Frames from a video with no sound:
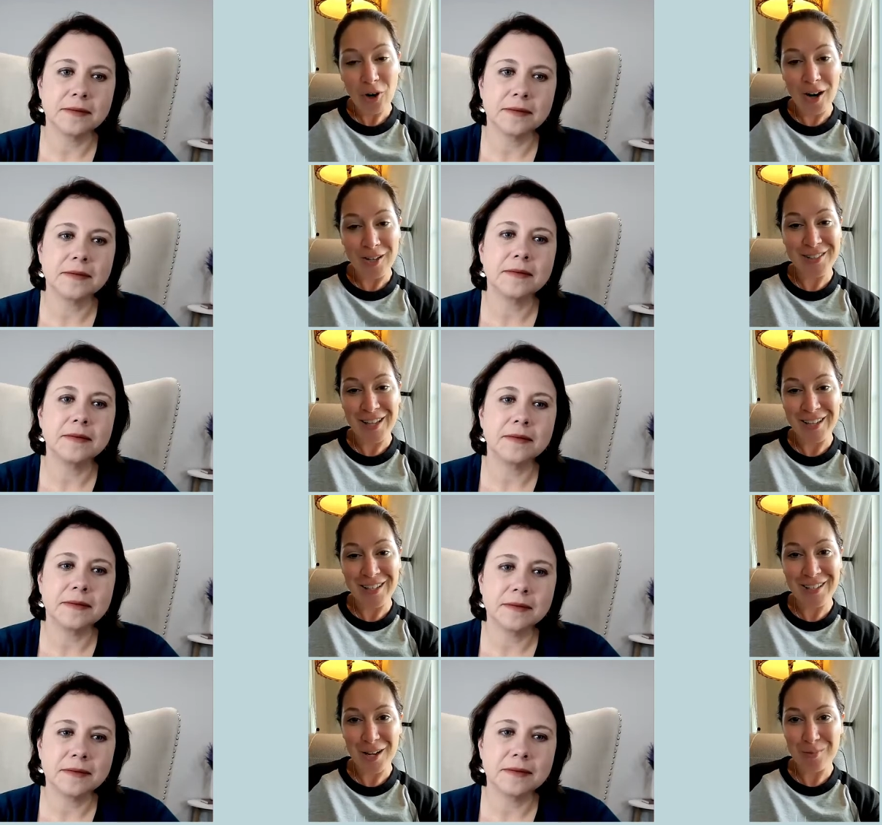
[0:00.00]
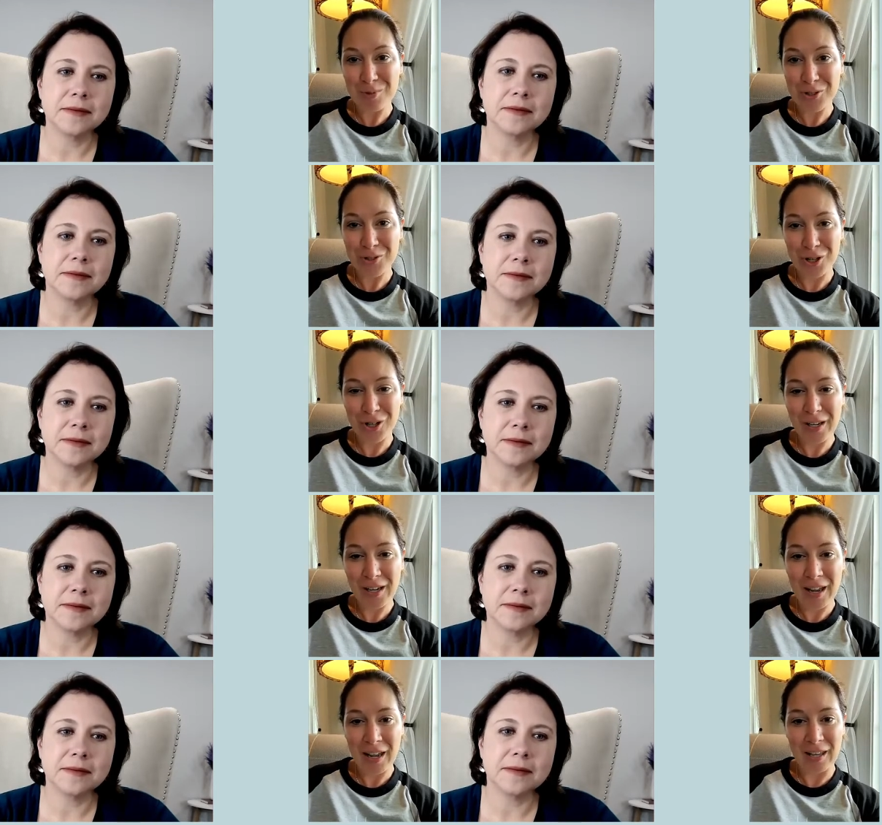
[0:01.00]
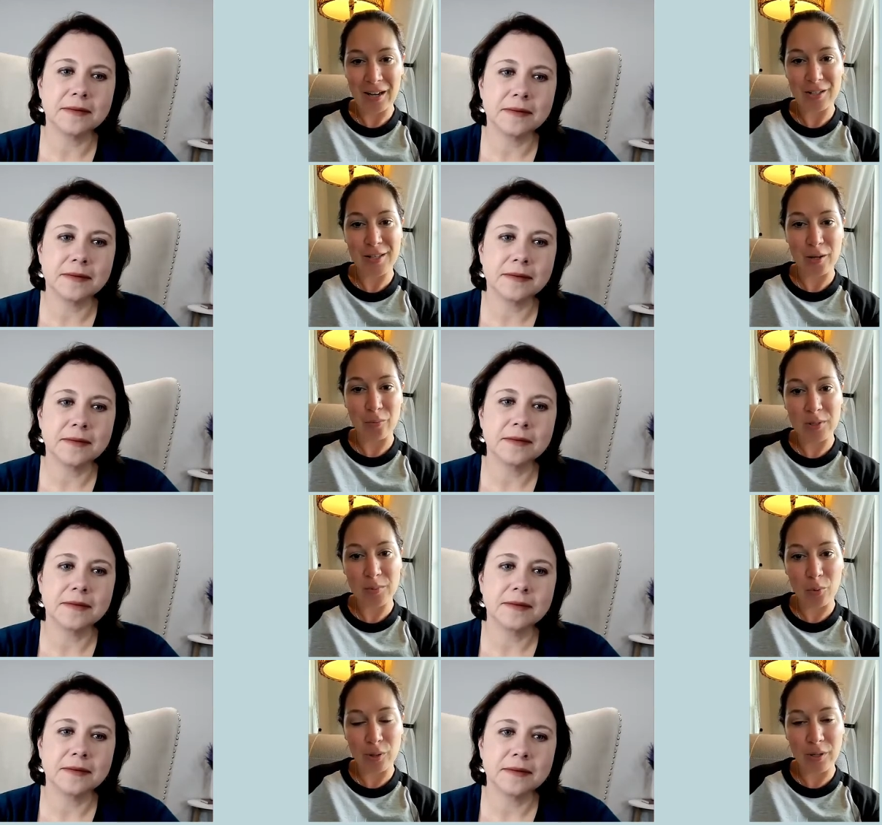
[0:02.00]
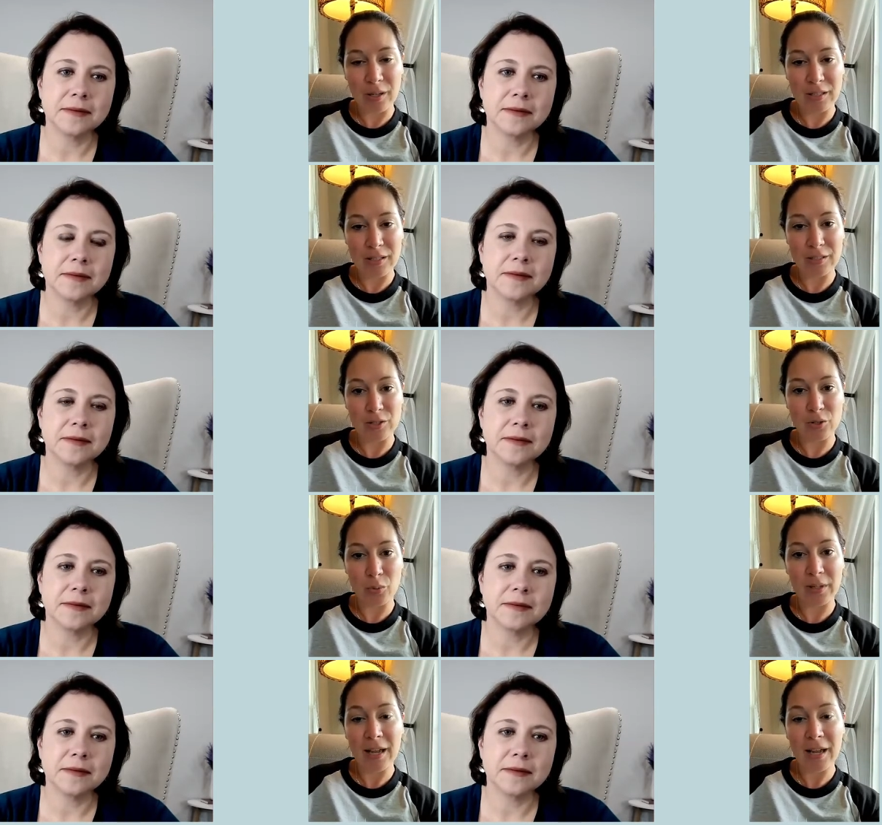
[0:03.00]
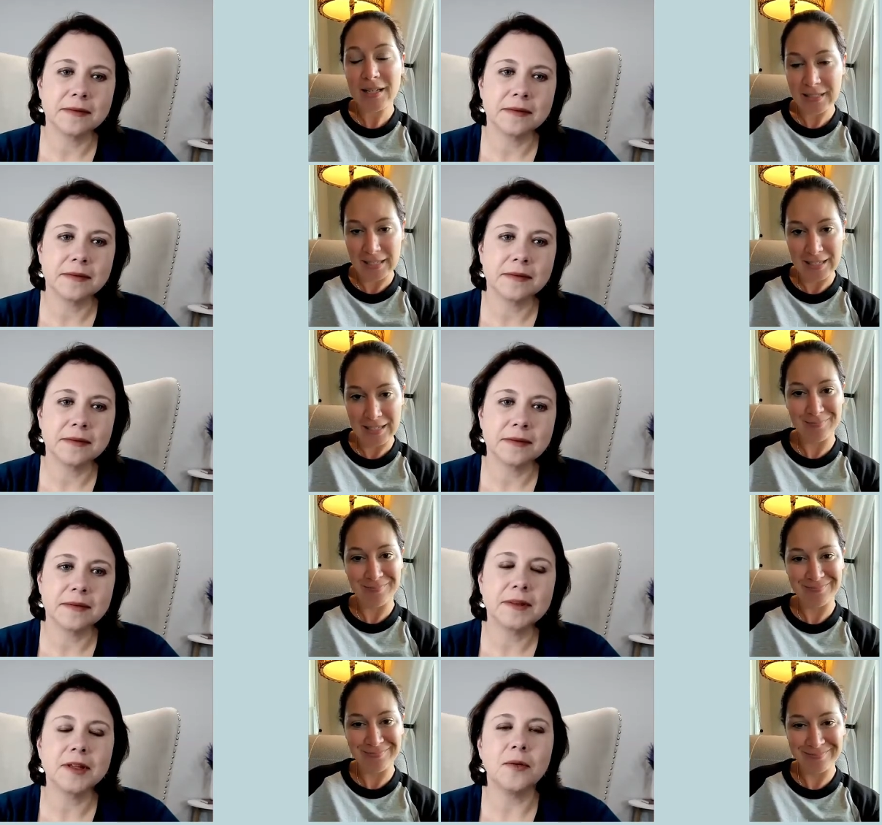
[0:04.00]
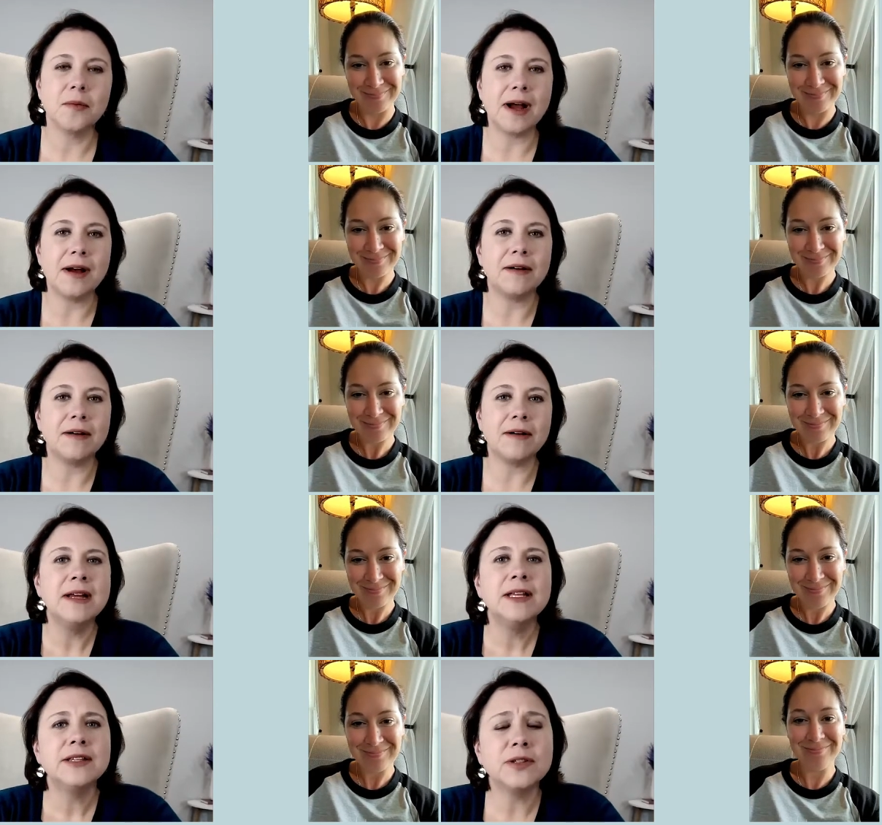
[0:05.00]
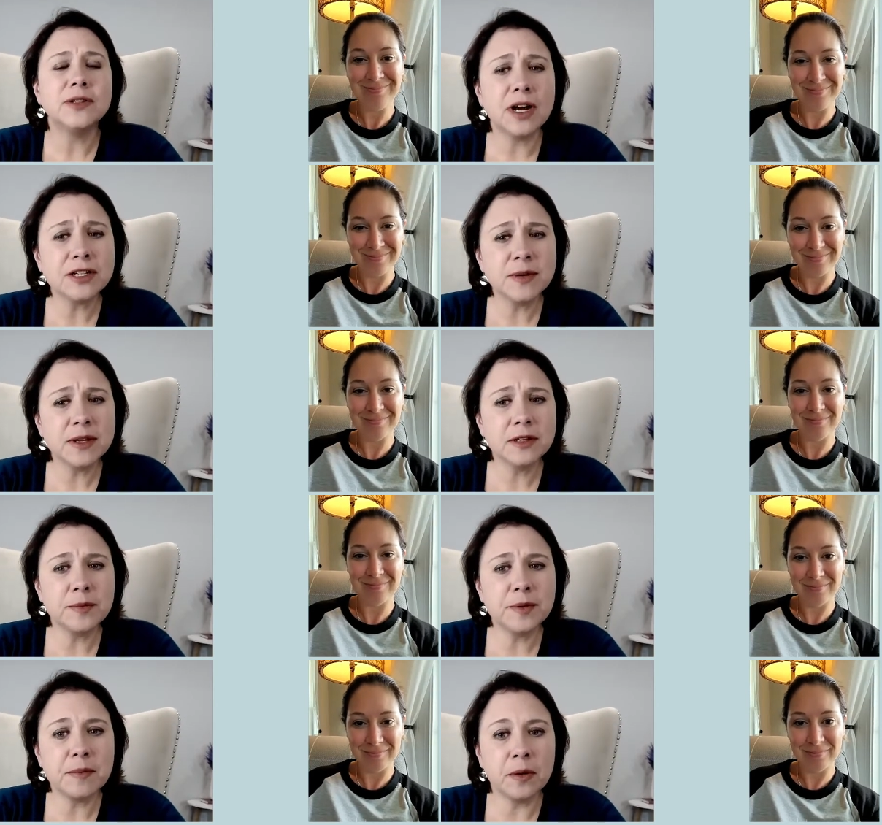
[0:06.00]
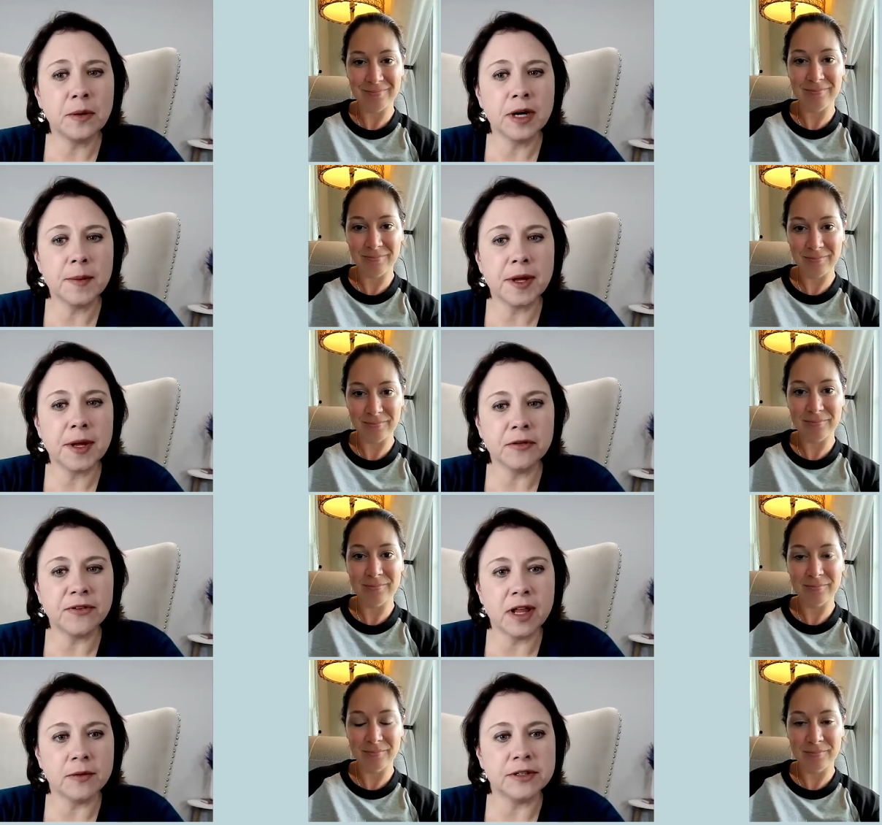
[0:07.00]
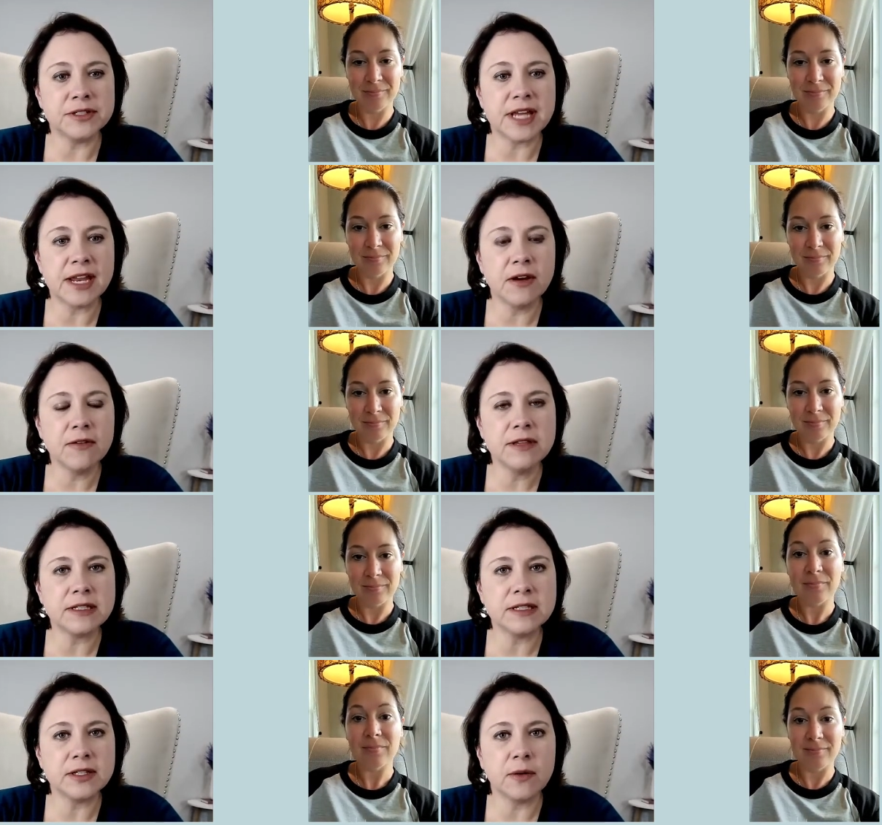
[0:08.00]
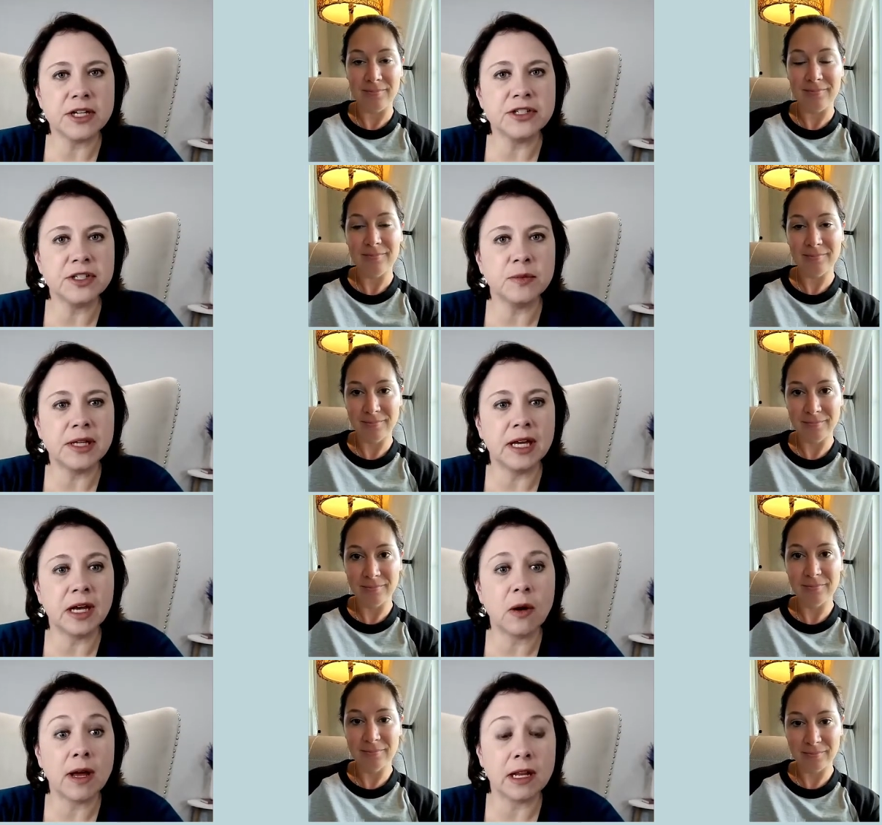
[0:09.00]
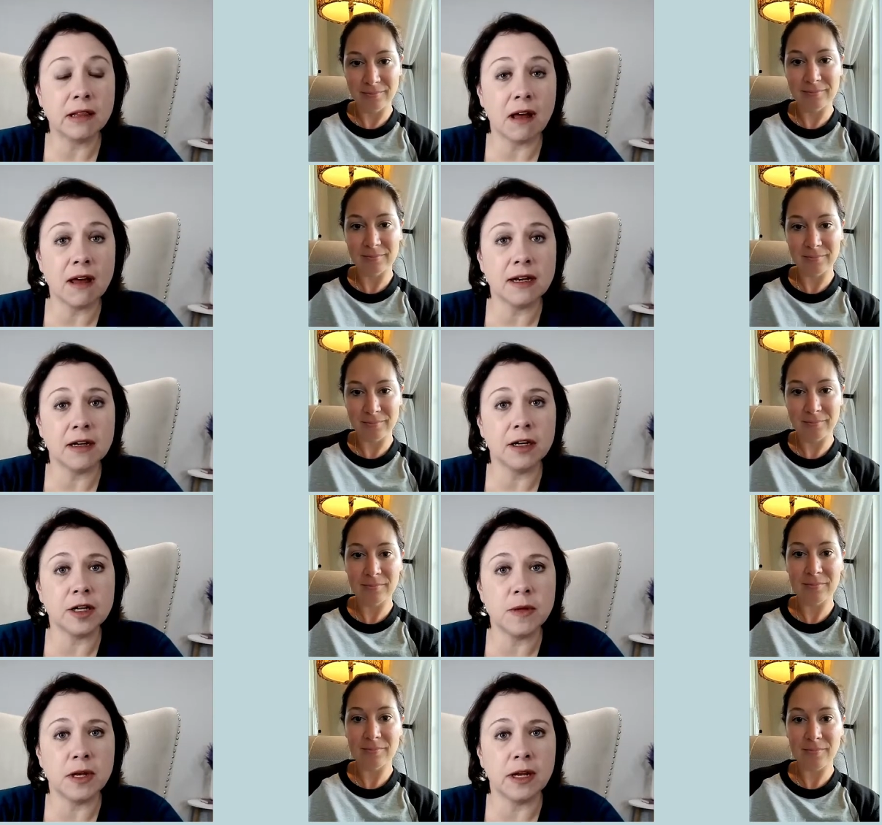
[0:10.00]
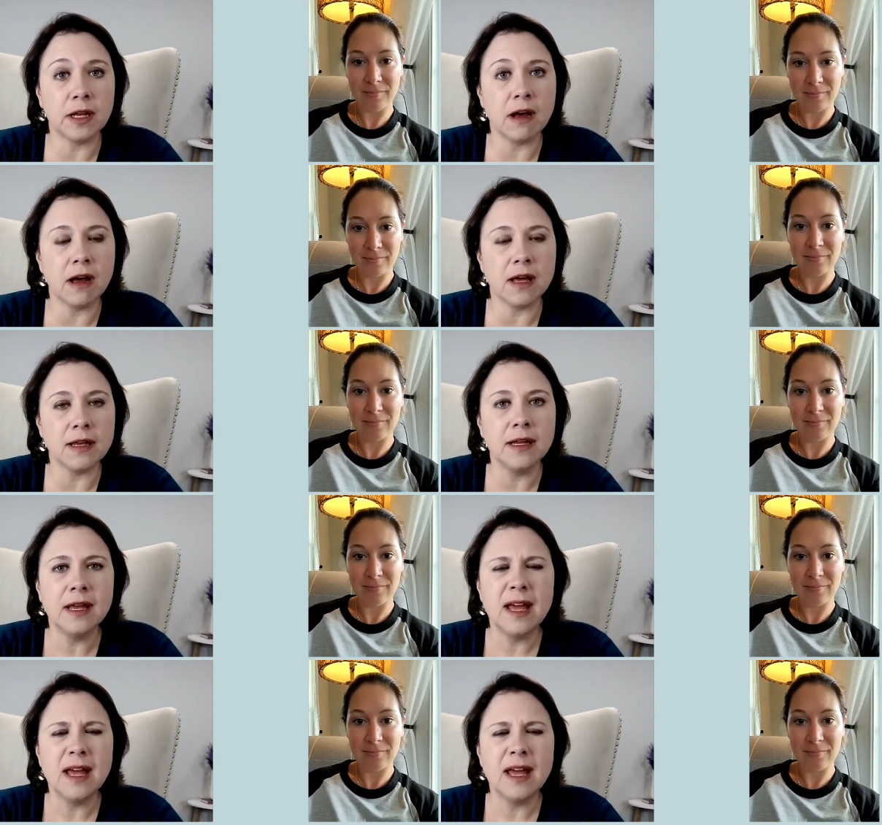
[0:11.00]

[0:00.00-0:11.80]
Speaker 1: our second adoption journey, and our son was born in 2018. Wow.
Speaker 2: So, talk to me a little bit more about your followers. I know this is a question we get quite a lot in our community on